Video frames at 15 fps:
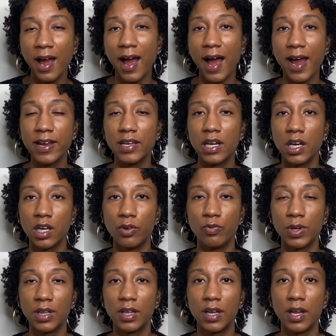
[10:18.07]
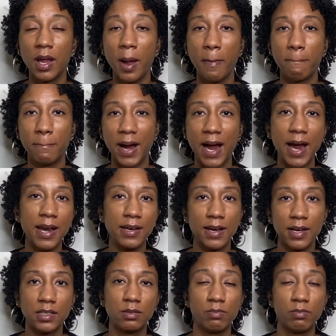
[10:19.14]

I didn't really mind as